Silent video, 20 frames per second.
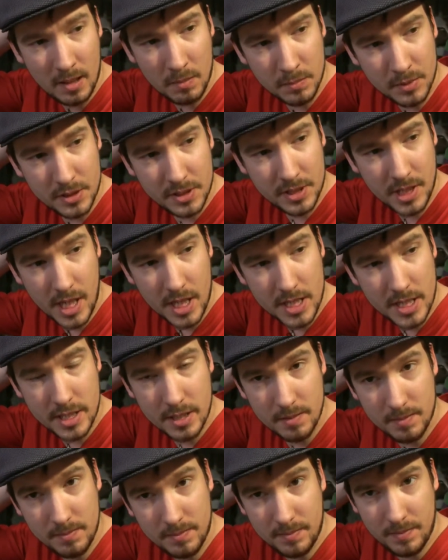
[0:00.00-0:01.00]
since
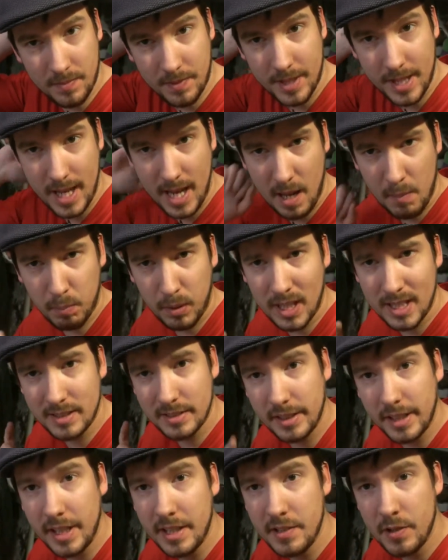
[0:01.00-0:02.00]
the hand plate's
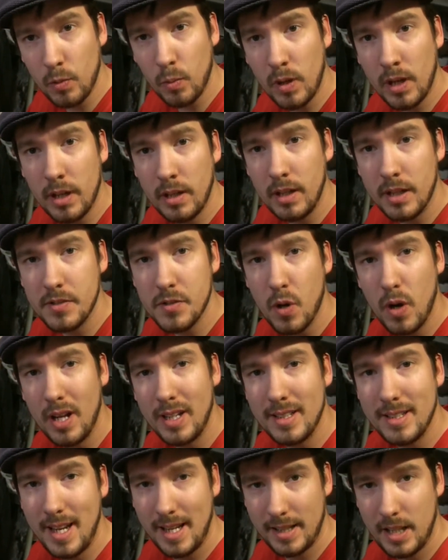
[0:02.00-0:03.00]
the easy one, let's go ahead
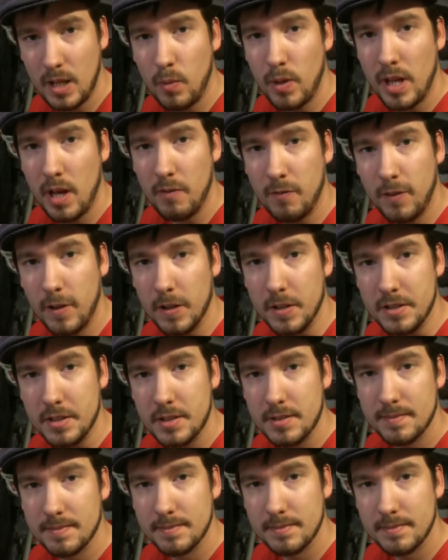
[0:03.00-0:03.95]
and take that one out first.